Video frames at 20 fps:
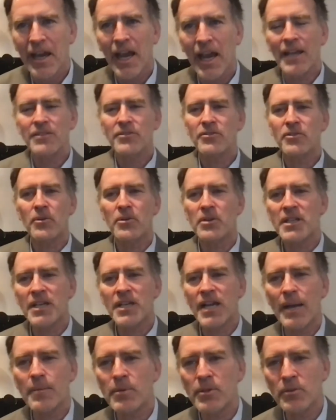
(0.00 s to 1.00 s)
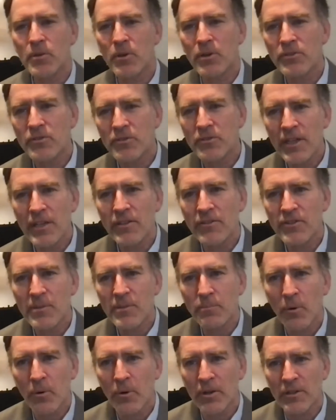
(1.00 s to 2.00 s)
And so the Commodore seized the
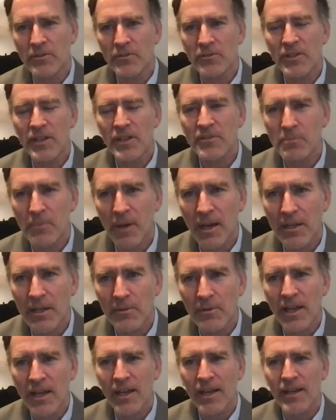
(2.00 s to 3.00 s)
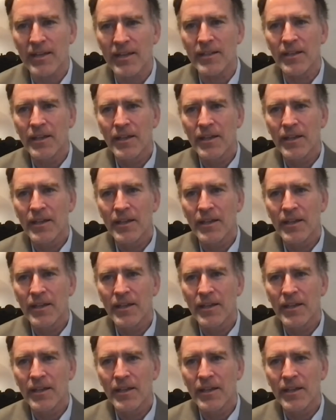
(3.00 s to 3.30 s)
ports, seized Monterey,